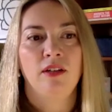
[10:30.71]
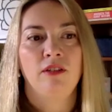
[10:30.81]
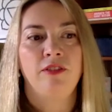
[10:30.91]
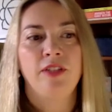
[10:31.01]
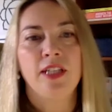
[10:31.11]

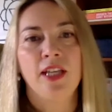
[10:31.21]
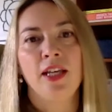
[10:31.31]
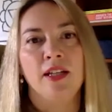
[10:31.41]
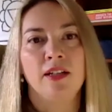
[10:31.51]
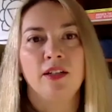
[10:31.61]
fit
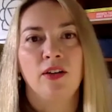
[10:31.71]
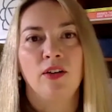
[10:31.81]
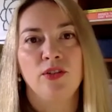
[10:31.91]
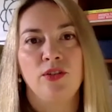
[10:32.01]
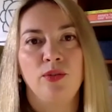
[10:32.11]
in
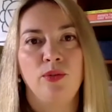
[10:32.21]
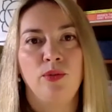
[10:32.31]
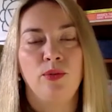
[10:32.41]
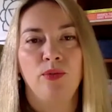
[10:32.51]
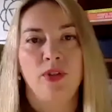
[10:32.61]

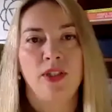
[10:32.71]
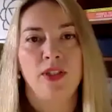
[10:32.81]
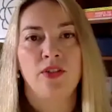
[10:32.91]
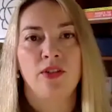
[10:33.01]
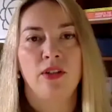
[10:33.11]
onto
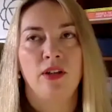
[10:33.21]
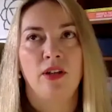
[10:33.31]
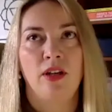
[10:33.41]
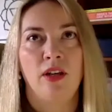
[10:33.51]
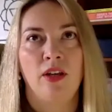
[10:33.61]
this
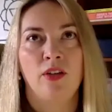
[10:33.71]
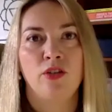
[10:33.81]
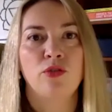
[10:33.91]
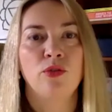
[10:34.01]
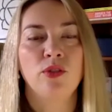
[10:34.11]

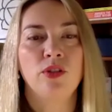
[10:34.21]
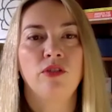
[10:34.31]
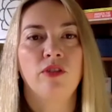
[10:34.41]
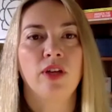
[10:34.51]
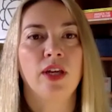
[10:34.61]

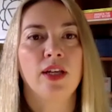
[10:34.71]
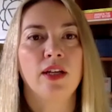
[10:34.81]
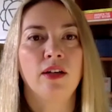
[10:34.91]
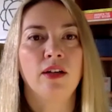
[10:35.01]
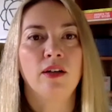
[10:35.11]
extraordinary
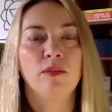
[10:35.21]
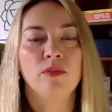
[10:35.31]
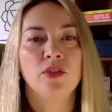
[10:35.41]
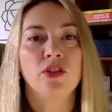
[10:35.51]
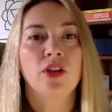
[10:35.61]

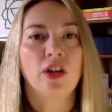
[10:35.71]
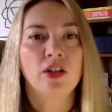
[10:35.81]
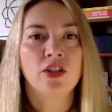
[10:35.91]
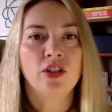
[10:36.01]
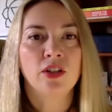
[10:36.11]

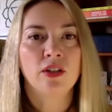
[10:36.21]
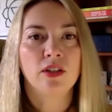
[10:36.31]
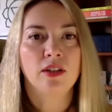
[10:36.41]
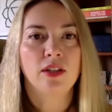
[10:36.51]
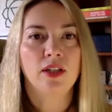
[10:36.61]
search
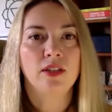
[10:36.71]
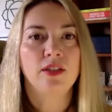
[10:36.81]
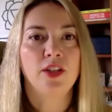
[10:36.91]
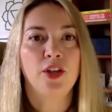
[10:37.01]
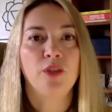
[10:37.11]
that
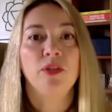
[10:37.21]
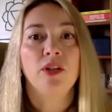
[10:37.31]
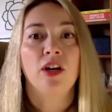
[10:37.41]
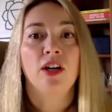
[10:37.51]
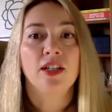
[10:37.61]
the human
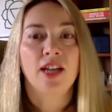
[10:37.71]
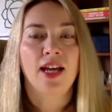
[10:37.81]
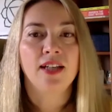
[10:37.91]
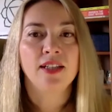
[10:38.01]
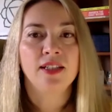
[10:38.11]
heart
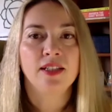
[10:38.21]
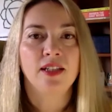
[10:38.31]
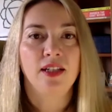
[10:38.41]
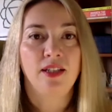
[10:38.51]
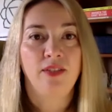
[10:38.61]
has,
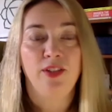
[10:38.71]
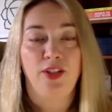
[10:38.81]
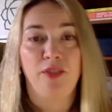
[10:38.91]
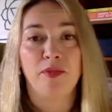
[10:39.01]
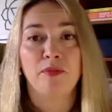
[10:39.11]
and even the
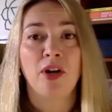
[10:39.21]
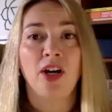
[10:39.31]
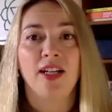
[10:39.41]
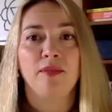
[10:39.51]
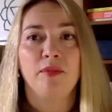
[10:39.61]
human
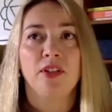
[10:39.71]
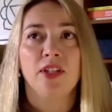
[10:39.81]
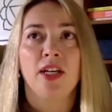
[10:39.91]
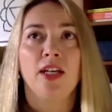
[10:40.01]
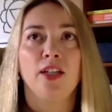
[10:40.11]
mind, because
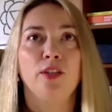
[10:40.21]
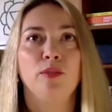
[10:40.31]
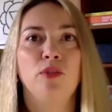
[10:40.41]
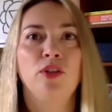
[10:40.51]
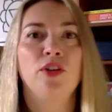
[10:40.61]
the
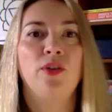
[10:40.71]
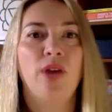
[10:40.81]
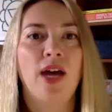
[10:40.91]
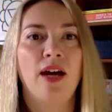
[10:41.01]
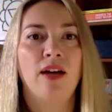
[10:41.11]
more you
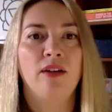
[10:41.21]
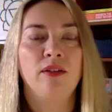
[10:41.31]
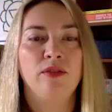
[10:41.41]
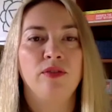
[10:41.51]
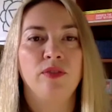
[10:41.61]

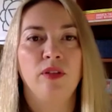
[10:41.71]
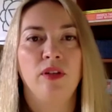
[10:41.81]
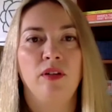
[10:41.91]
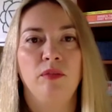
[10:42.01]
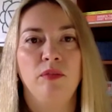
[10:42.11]
have
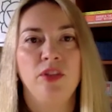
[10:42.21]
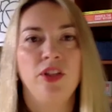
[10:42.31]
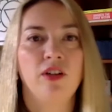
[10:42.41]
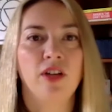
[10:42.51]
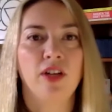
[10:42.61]

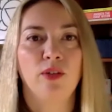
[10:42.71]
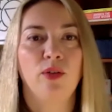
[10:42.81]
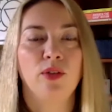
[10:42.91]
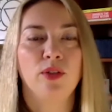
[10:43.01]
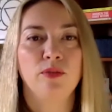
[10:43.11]
materially,
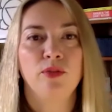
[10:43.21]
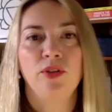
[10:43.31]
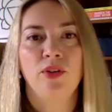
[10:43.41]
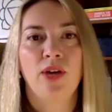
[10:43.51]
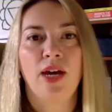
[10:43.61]
or the more
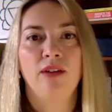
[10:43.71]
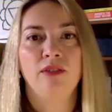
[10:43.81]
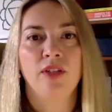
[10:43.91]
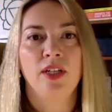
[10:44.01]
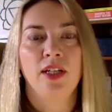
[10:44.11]
you have
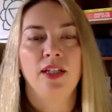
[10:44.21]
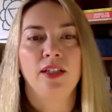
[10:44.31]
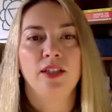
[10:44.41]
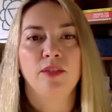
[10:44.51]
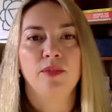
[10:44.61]

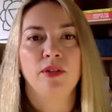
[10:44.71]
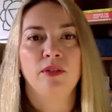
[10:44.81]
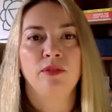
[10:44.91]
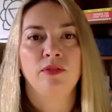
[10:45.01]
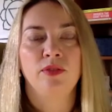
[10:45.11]
in terms of